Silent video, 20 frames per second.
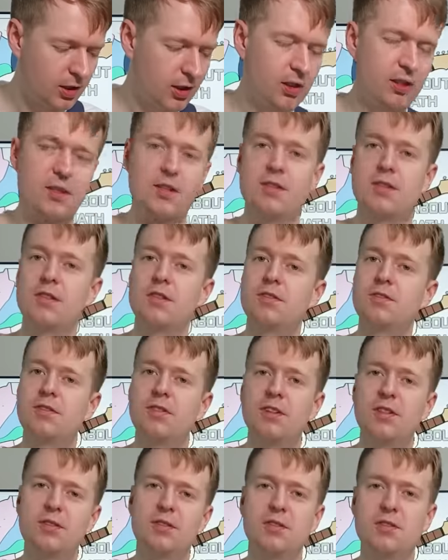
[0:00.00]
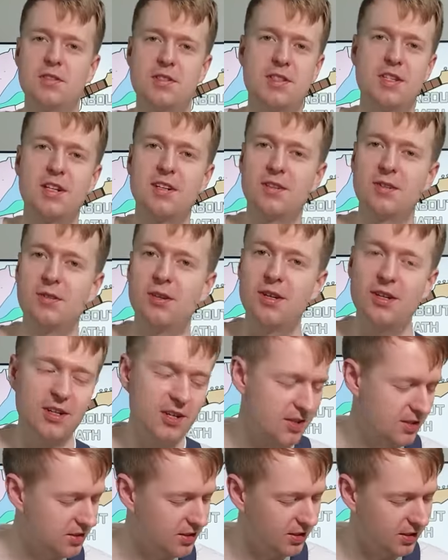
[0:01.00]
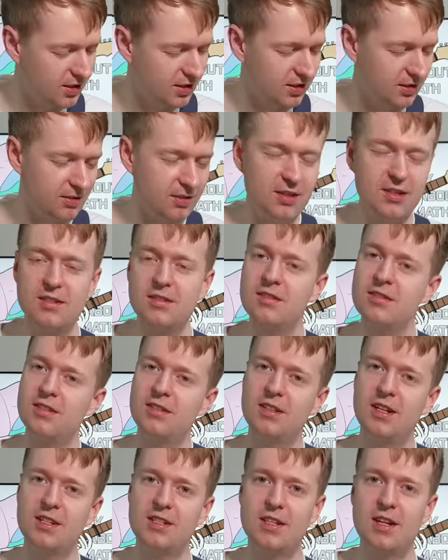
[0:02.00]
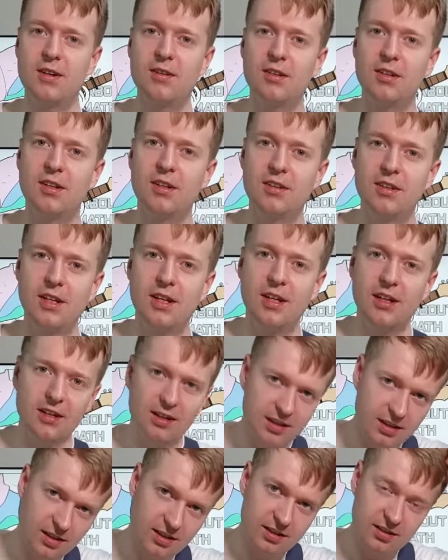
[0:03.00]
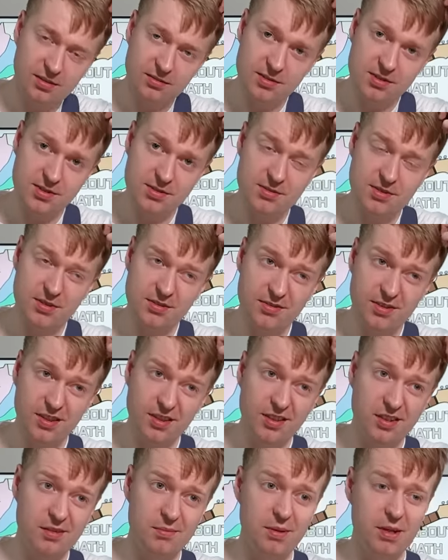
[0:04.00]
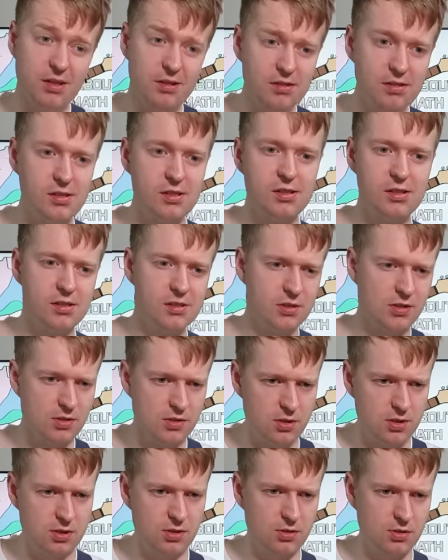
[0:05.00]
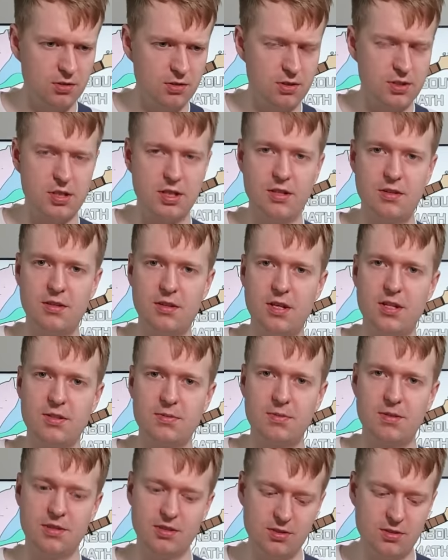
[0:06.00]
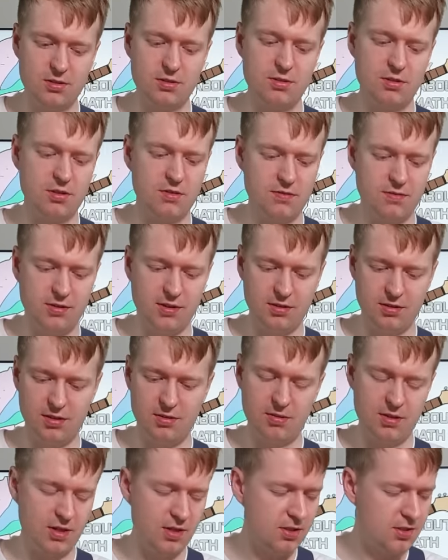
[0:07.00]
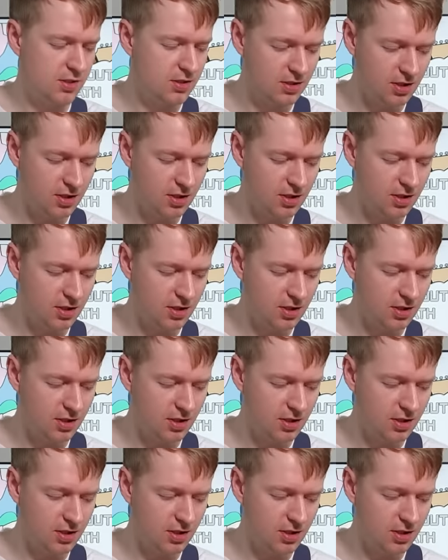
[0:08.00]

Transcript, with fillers: Because those three chords sound quite nice together, right? So that's how I got that. And I wasn't really thinking about, uh, does this chord sound nice with this chord, theory-wise?